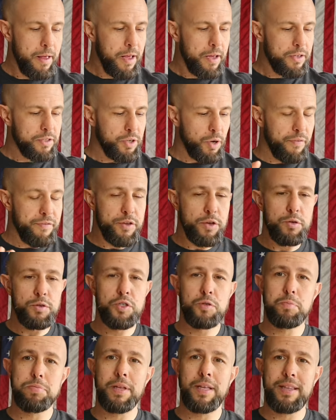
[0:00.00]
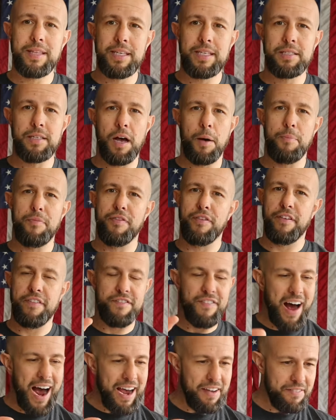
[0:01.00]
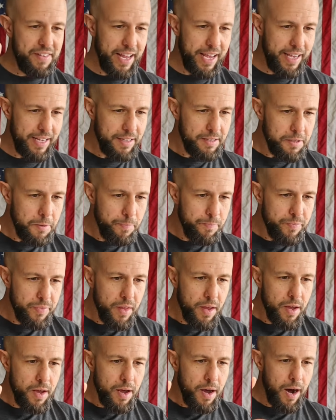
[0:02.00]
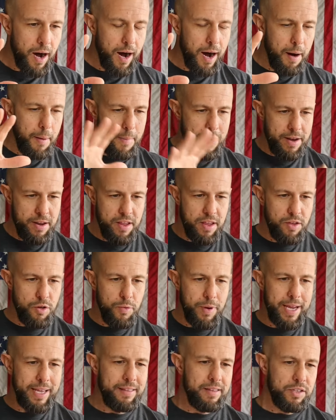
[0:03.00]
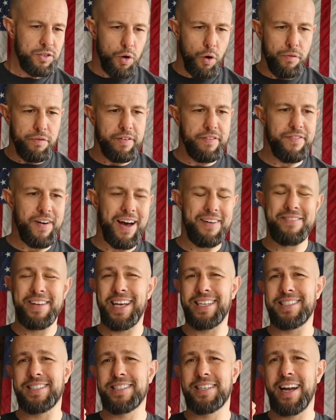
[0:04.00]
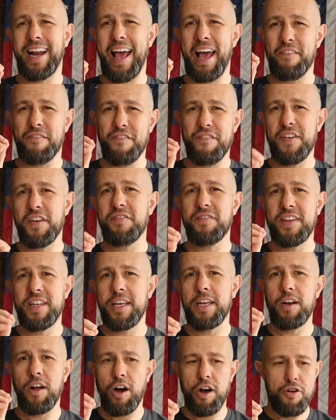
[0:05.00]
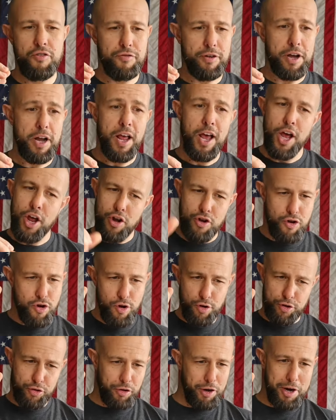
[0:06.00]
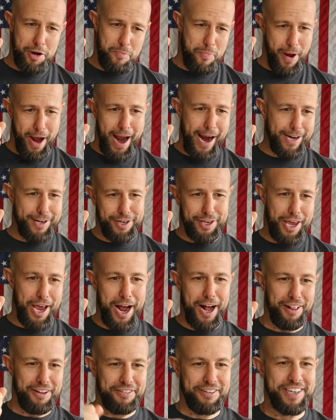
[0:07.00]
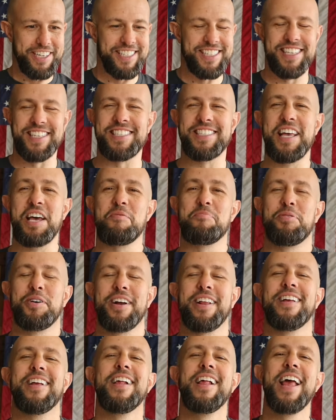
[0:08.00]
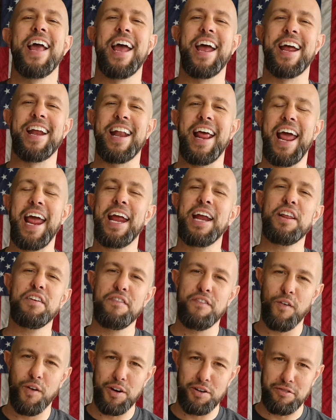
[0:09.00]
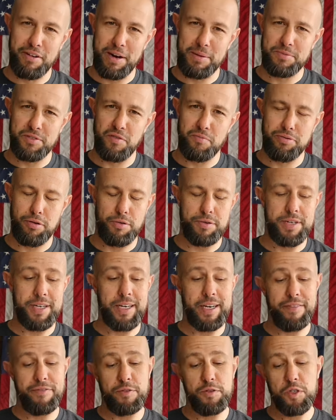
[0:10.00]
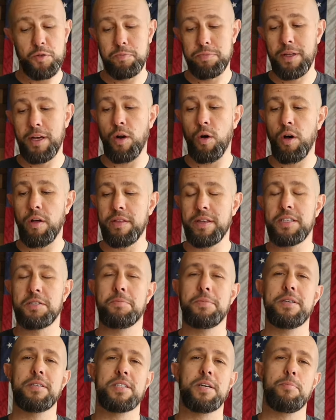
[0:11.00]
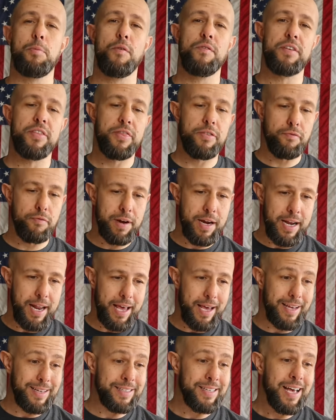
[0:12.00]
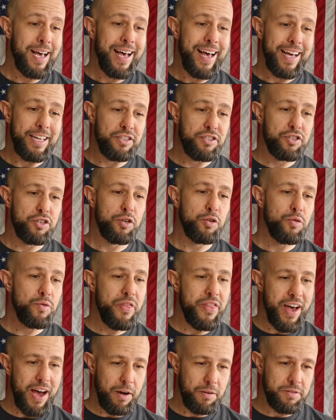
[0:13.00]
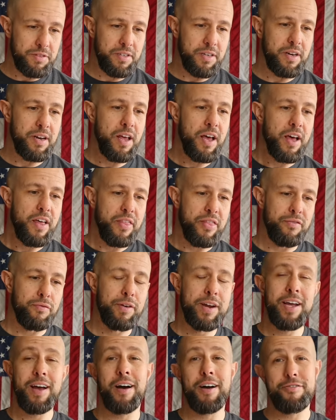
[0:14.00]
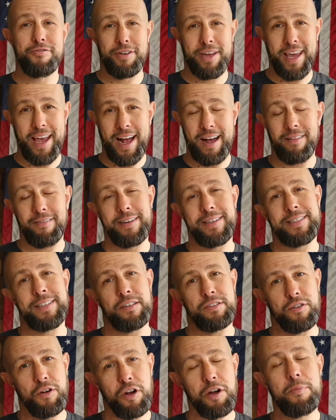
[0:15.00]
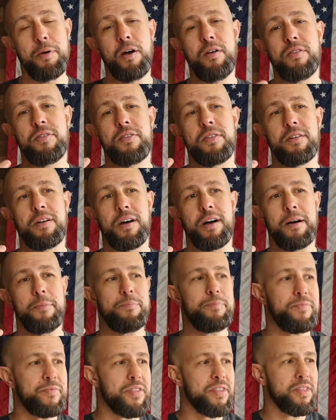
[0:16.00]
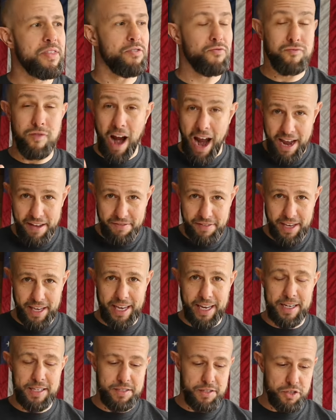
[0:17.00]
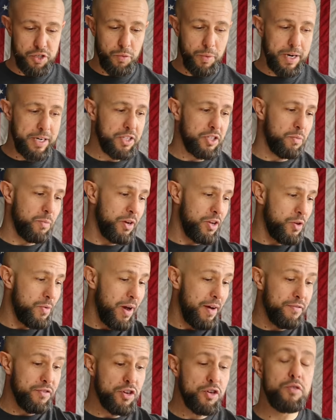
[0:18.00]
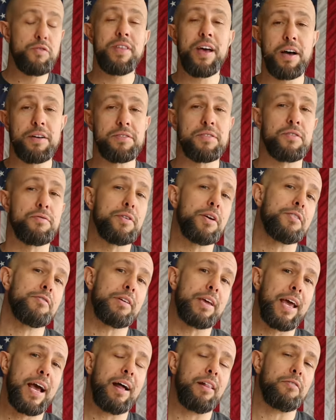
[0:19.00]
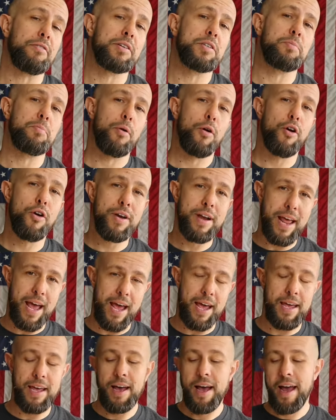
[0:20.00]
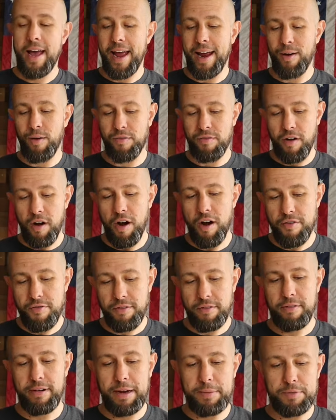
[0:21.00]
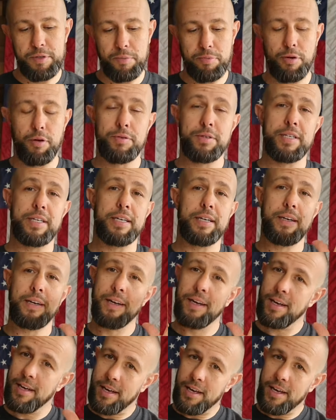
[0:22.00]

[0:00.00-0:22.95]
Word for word: So if you split these up for five days, um, and you eat these over five days, it's gonna have fifteen hundred nutrient-packed calories, as they put it, and eighty-four grams of protein. If you split all these meals up over three days, it's two thousand three hundred calories. Now talk about um, thriving in a situation when you have two thousand three hundred calories per day and over one hundred grams of protein.